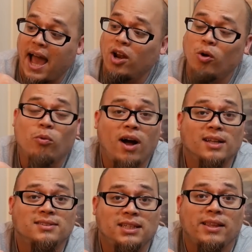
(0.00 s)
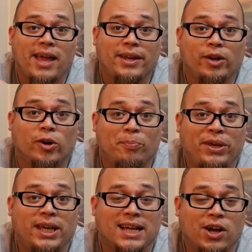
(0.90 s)
I don't want to see that
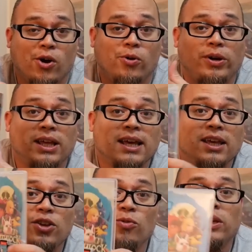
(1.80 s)
European code, you